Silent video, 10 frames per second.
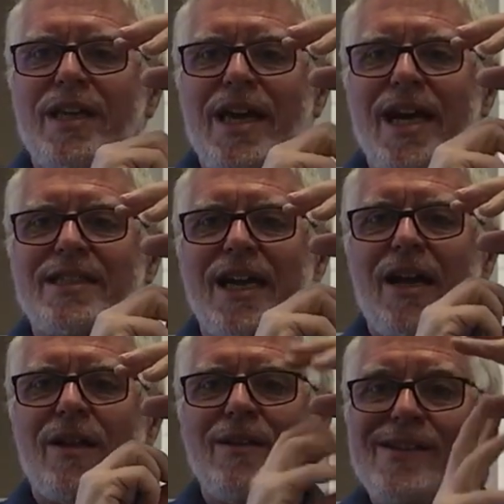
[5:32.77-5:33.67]
on the egg
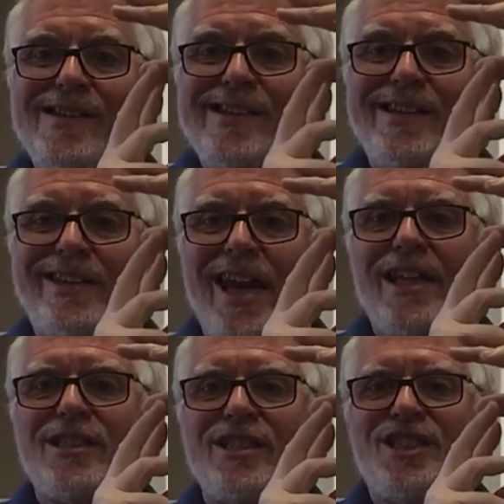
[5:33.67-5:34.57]
cell
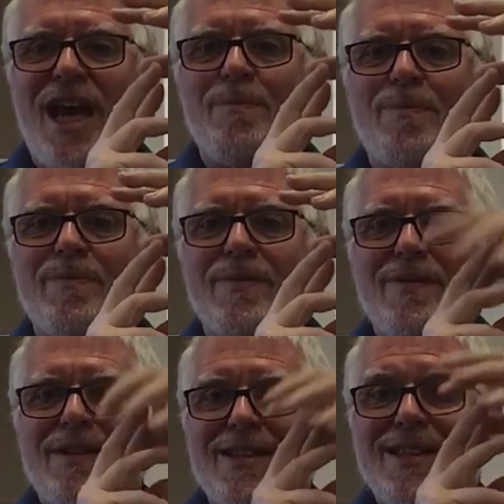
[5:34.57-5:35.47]
changes shape,
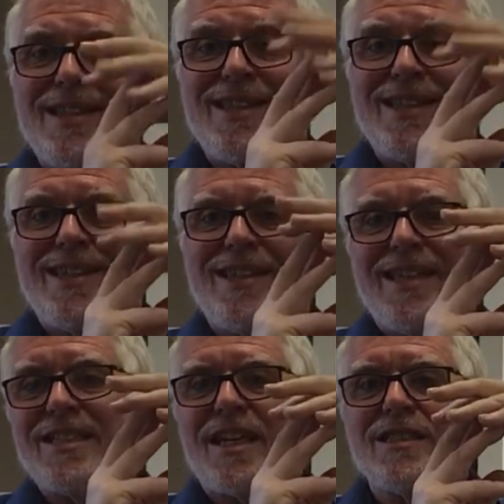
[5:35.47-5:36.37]

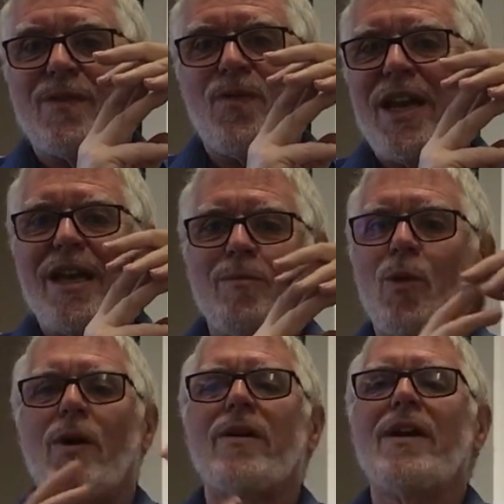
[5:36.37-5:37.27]
this doesn't fit
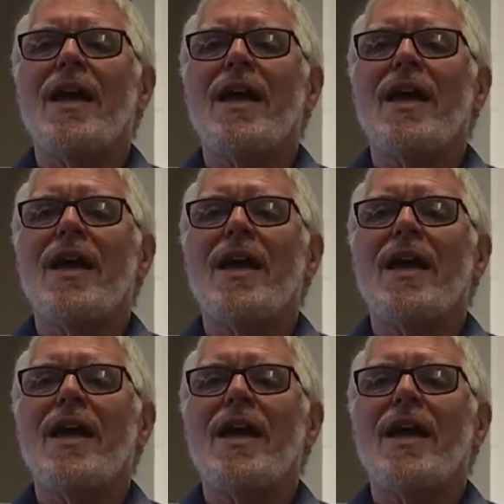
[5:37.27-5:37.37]
anymore.